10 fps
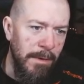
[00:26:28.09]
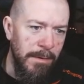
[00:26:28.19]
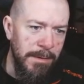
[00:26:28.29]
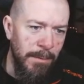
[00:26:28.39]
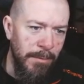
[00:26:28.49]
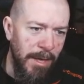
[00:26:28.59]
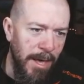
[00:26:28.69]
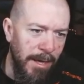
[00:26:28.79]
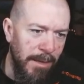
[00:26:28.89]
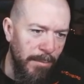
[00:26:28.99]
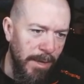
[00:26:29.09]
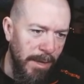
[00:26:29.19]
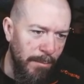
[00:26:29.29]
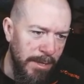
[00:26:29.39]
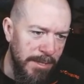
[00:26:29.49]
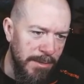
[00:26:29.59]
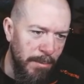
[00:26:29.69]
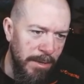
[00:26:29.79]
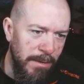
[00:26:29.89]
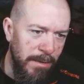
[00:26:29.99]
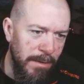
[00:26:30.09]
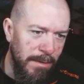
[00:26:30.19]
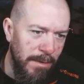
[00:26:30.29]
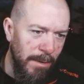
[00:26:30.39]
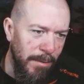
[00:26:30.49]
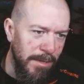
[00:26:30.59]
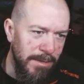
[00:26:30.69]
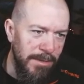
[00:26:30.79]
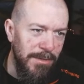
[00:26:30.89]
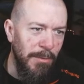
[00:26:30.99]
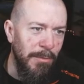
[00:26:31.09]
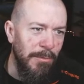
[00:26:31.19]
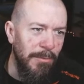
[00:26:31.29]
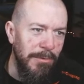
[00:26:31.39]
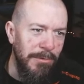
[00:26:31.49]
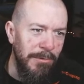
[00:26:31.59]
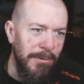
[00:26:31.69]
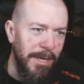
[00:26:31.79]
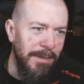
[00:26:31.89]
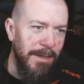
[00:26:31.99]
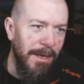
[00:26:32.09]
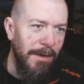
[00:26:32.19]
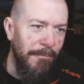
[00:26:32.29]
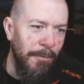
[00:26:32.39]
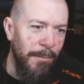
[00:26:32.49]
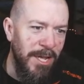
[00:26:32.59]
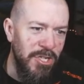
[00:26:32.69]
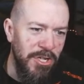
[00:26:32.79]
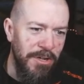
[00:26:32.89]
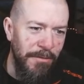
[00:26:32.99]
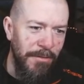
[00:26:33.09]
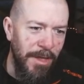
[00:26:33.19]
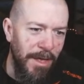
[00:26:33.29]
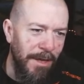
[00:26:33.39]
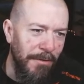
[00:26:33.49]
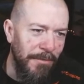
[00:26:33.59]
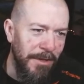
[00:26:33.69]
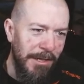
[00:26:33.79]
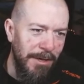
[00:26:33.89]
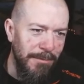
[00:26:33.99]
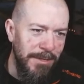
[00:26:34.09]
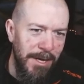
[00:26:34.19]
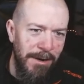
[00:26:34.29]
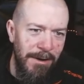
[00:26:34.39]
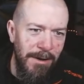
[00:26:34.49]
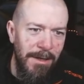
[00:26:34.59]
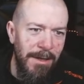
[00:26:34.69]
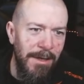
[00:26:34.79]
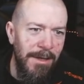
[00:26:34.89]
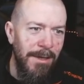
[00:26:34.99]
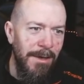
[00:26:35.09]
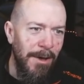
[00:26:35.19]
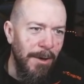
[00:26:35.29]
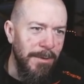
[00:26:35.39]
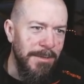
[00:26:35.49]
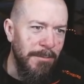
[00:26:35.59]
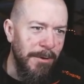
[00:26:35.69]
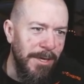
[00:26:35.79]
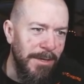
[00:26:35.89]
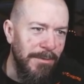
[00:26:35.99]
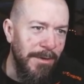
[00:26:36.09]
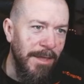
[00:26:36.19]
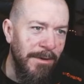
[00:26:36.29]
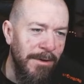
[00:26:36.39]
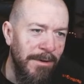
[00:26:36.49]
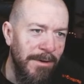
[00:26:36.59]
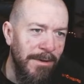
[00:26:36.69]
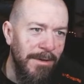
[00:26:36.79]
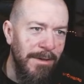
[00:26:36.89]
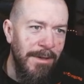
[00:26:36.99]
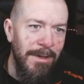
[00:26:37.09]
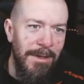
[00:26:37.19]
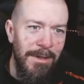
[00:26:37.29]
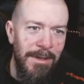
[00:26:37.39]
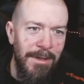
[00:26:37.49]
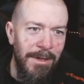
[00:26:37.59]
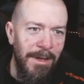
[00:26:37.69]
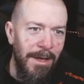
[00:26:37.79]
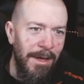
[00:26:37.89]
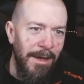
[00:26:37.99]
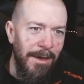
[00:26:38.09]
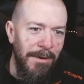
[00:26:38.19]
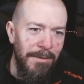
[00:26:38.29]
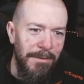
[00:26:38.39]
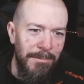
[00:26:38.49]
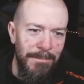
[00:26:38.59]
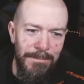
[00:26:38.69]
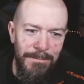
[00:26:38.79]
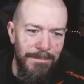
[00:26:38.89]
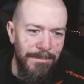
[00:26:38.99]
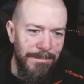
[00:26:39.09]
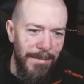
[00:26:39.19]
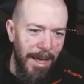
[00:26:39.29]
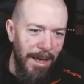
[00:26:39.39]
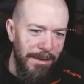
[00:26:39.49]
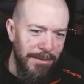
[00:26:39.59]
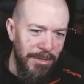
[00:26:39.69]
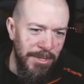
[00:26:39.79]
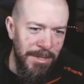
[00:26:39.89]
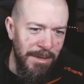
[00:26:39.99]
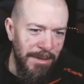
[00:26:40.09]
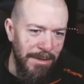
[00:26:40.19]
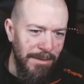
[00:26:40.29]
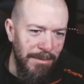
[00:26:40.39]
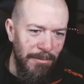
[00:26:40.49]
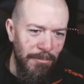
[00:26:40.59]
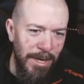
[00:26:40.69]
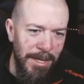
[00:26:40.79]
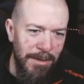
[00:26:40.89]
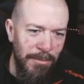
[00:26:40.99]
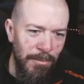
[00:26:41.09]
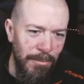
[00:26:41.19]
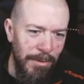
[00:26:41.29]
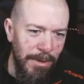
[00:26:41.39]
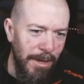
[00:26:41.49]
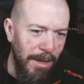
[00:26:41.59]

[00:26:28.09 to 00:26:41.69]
something I can be pleased with. I mean, it's so cool to look at the formation of the clouds here, how it's working together. Yeah, just a really cool